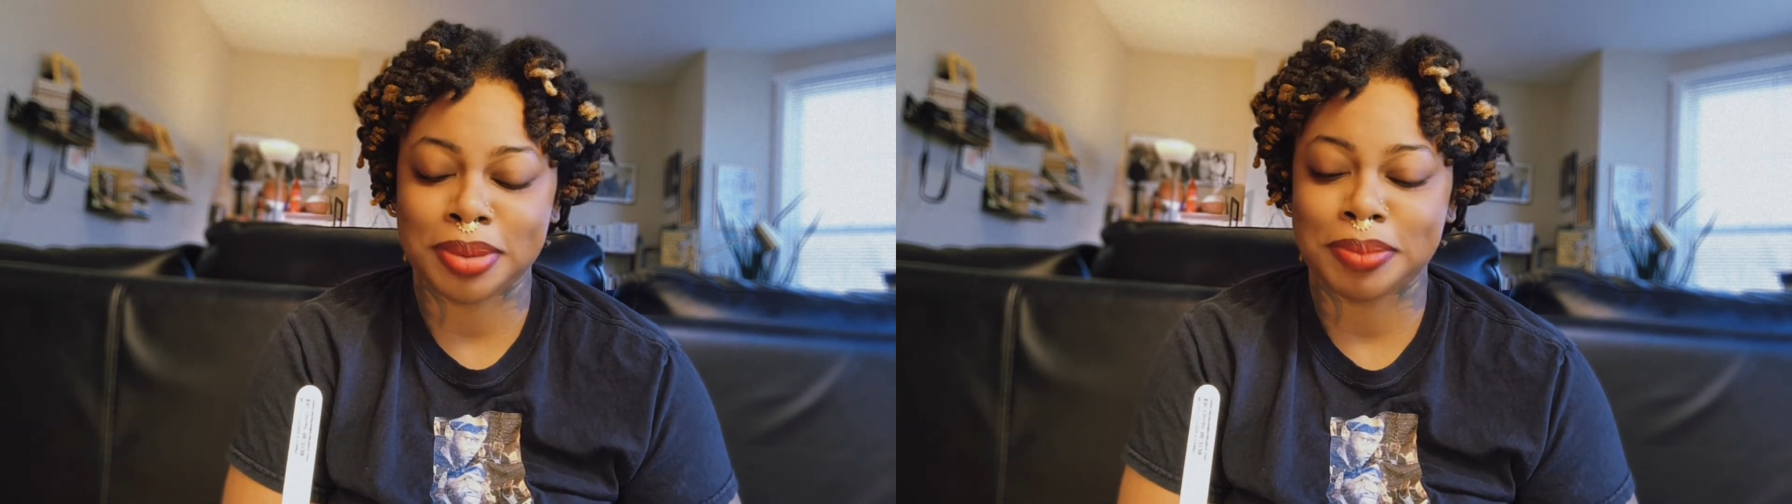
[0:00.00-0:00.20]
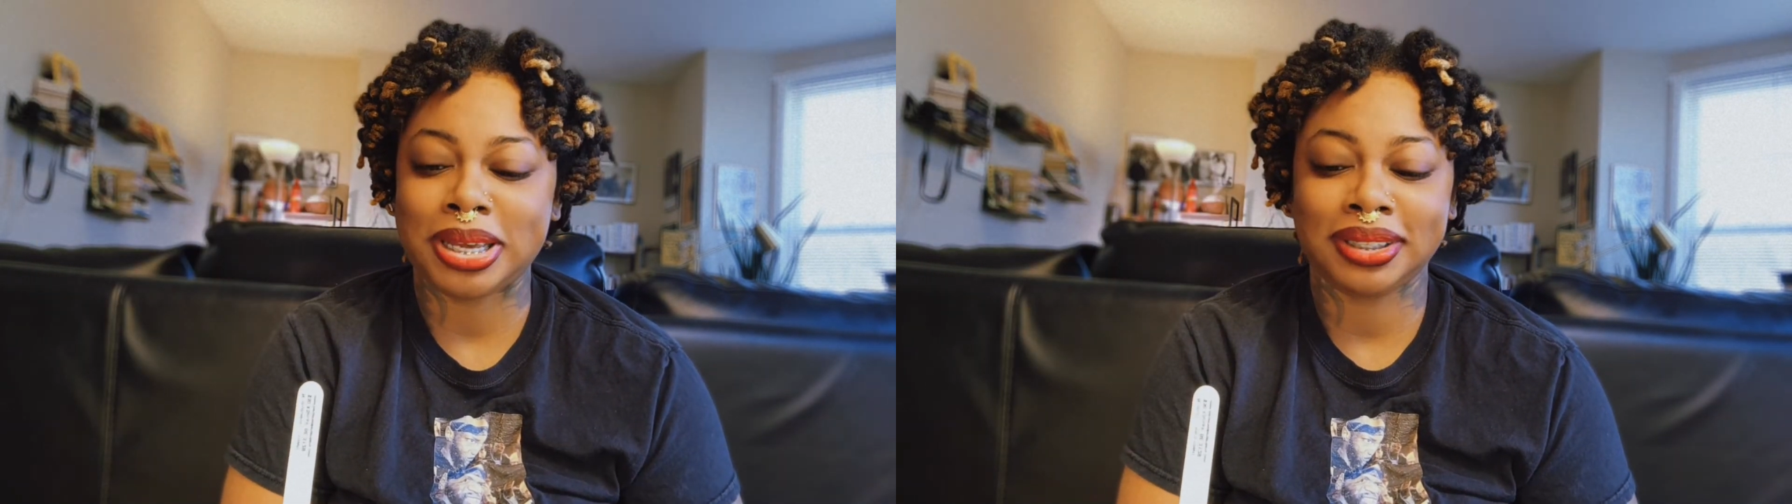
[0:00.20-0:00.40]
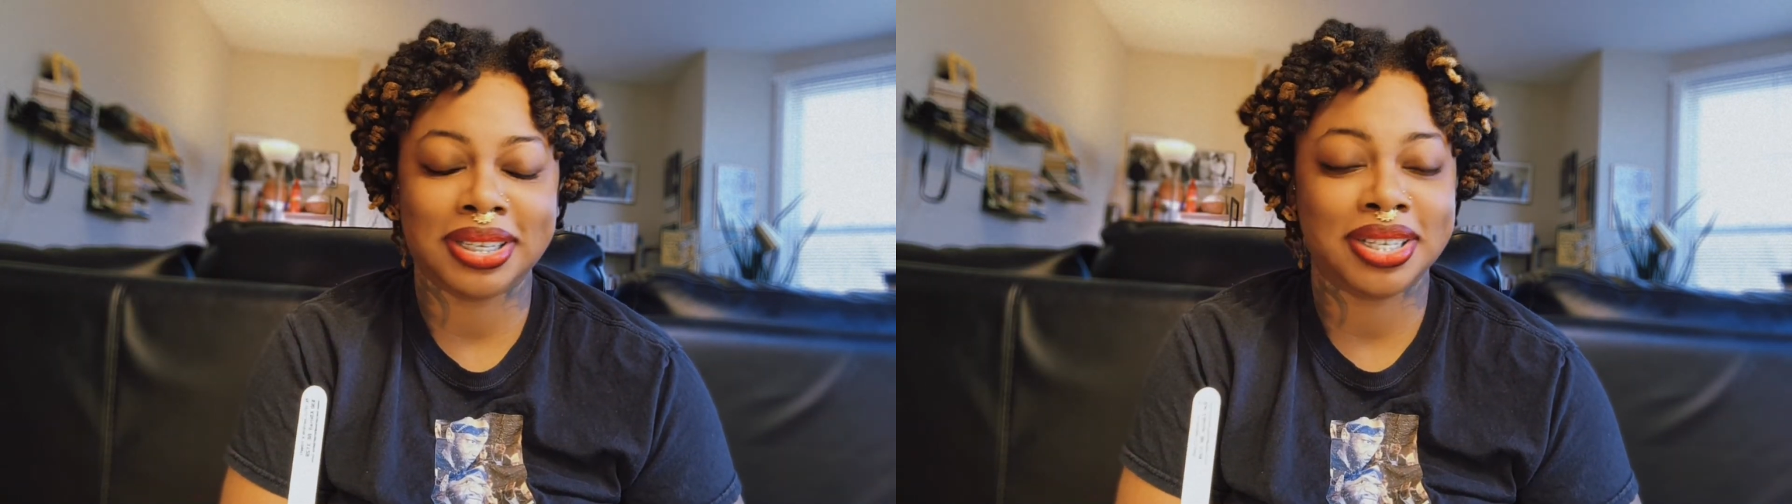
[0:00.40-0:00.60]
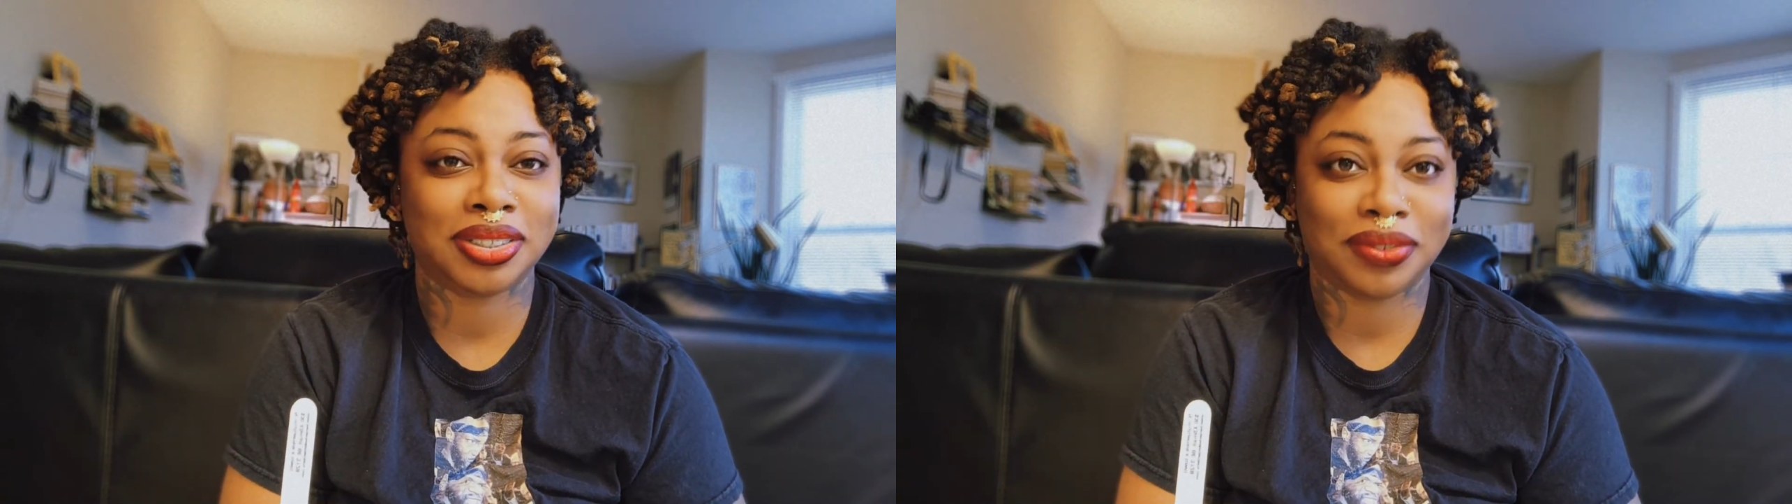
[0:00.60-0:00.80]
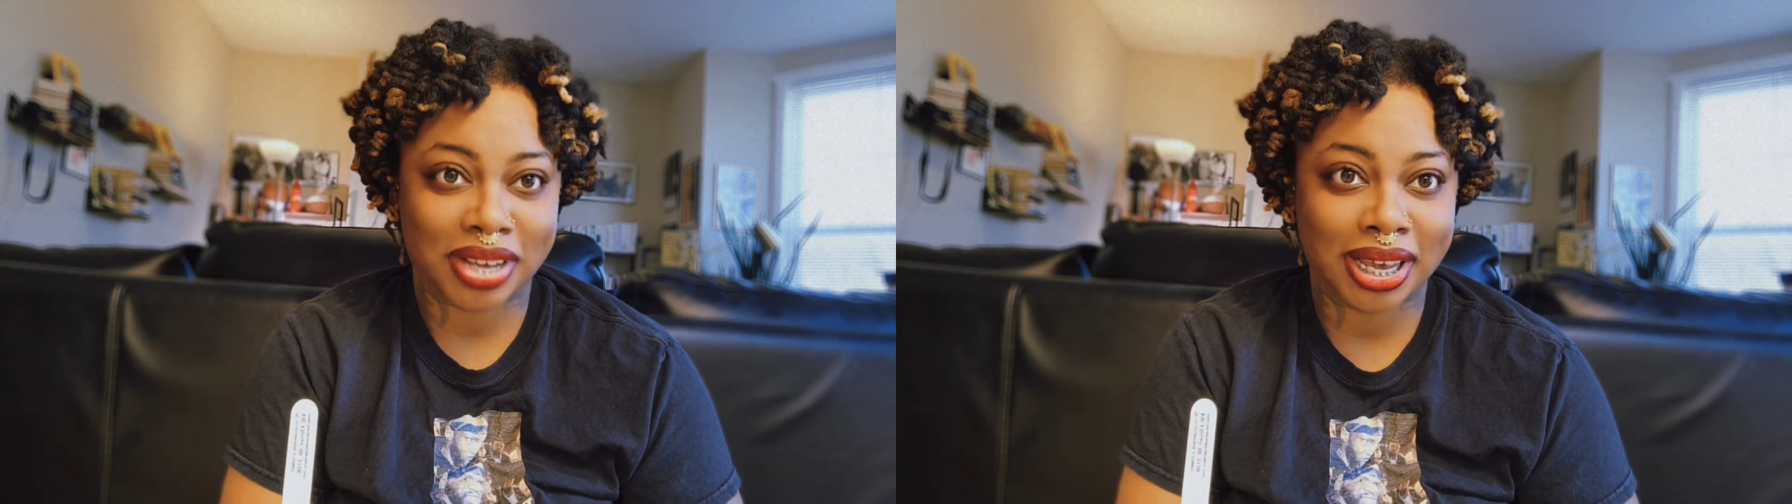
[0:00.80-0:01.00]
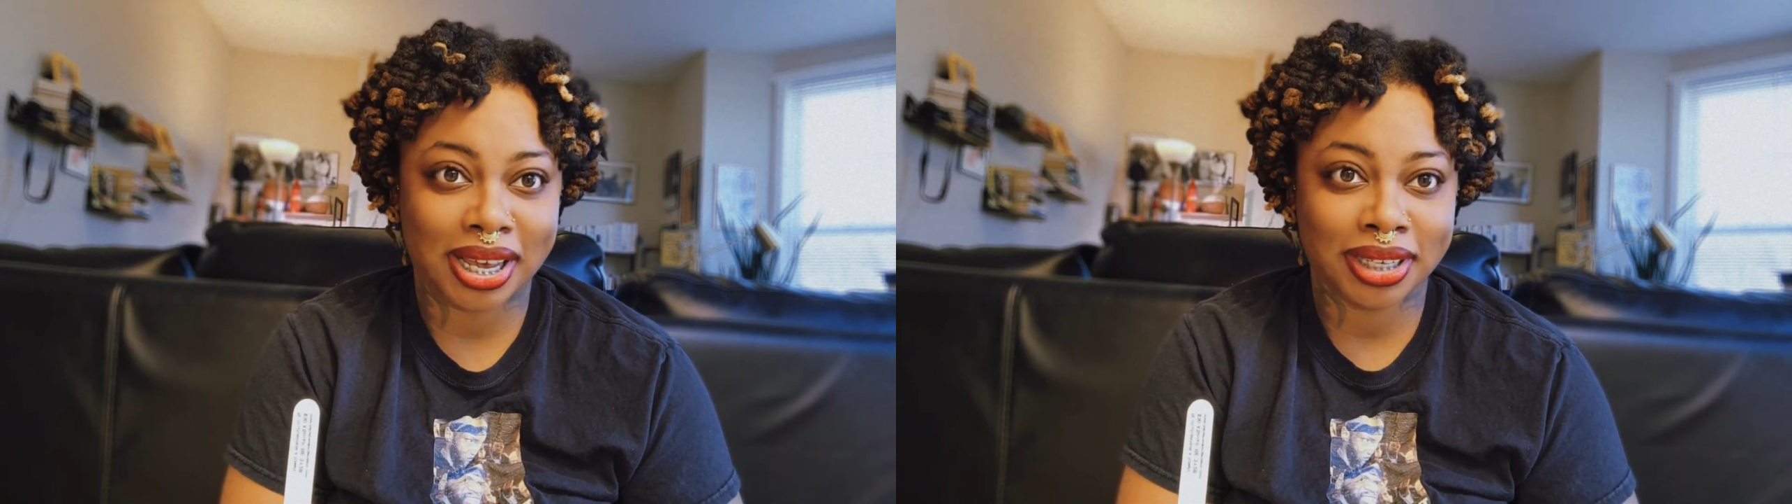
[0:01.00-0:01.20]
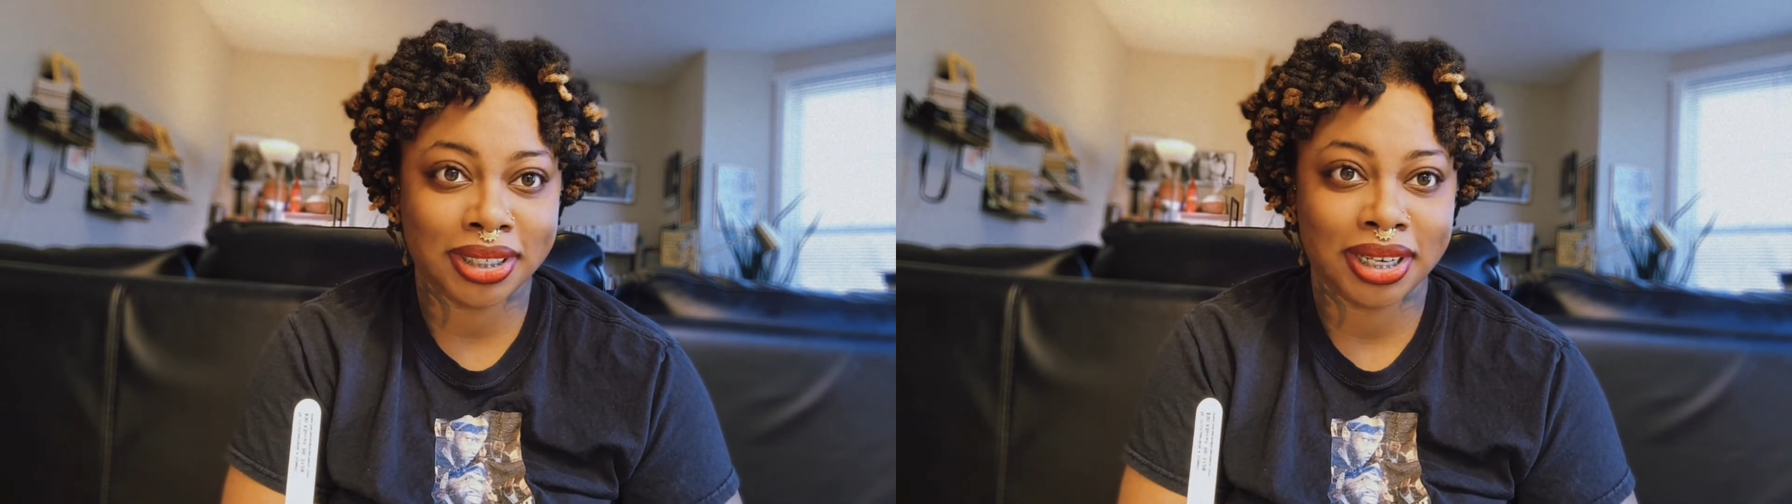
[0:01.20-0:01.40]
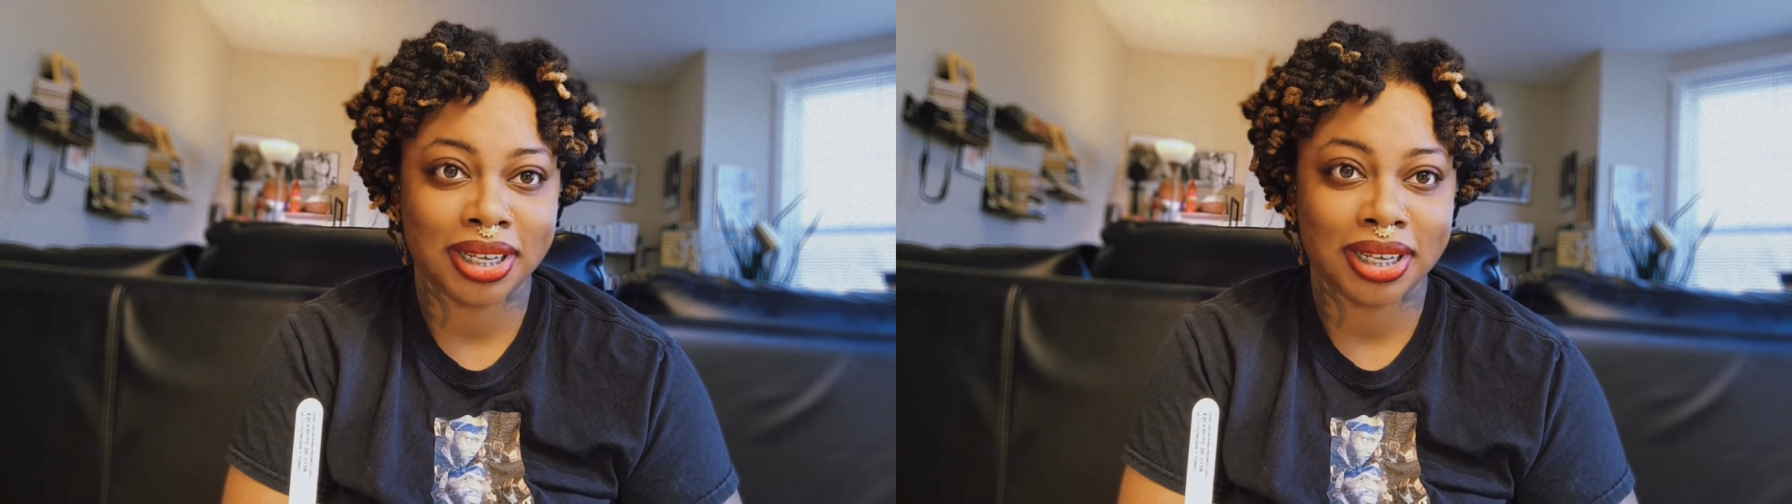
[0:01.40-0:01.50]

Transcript: Nepenthes fan,